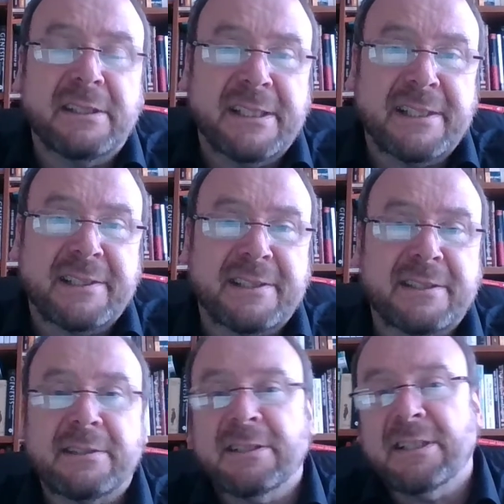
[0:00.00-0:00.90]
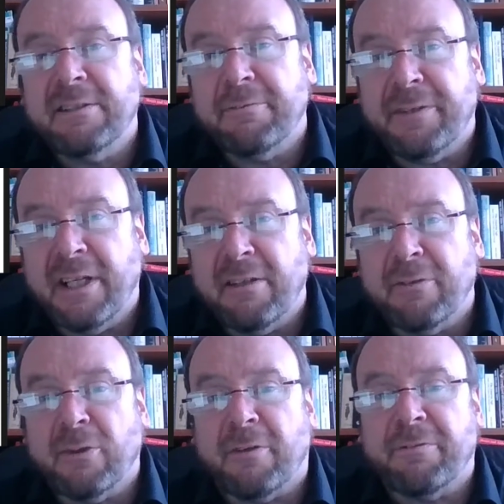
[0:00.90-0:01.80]
is in
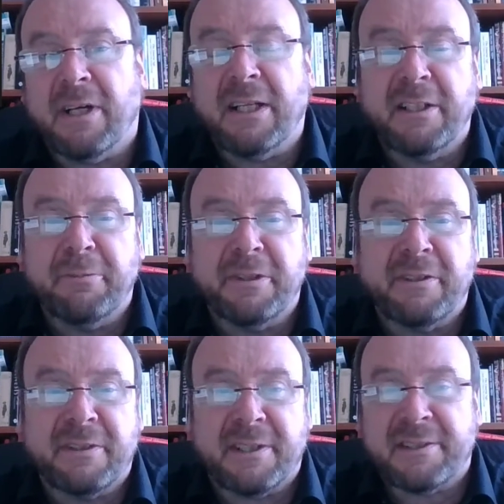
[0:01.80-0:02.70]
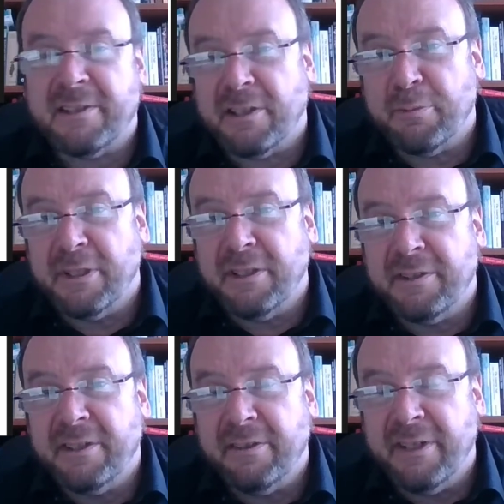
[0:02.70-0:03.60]
favor of unlimited tax
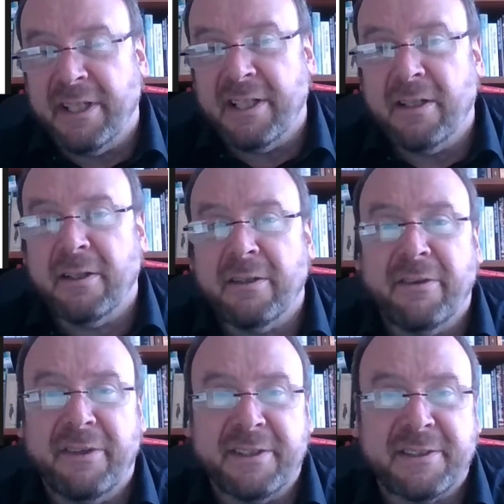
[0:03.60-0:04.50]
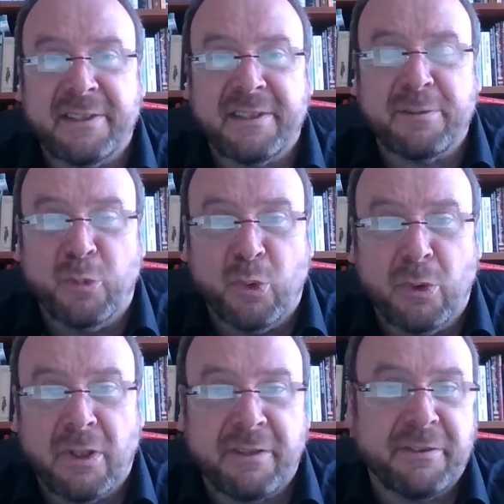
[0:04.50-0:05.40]
liability. There, this is
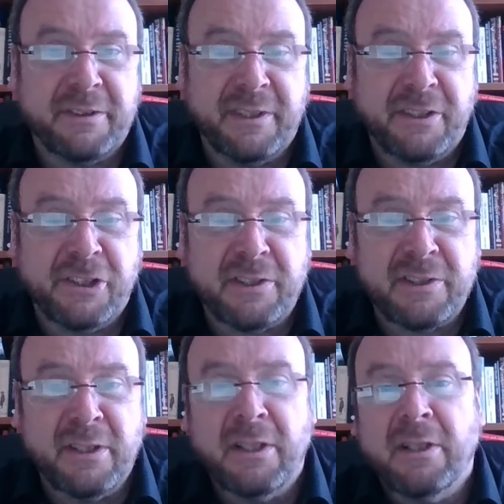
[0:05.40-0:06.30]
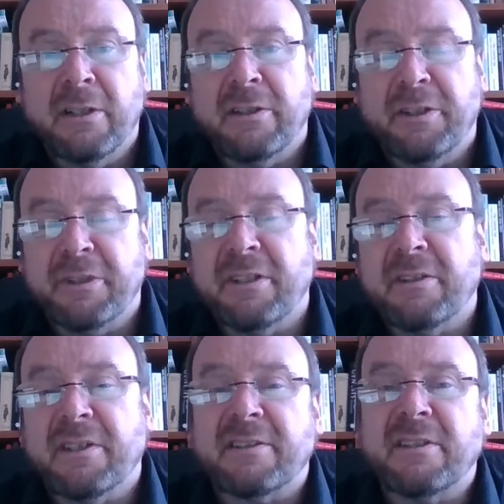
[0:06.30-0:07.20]
more advantageous. Limited
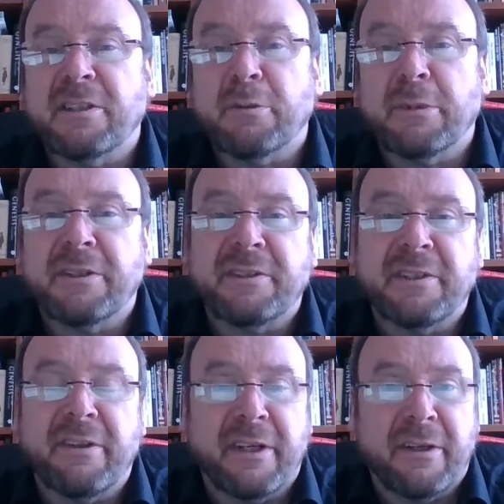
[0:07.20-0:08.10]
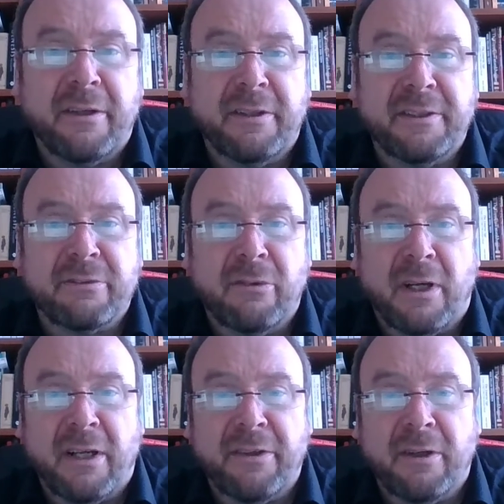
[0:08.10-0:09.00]
tax liability there is
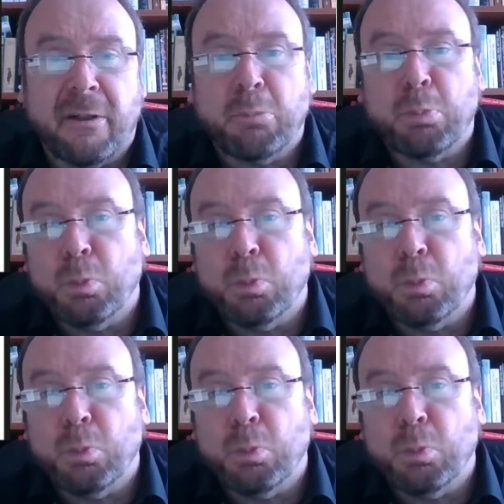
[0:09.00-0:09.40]
rather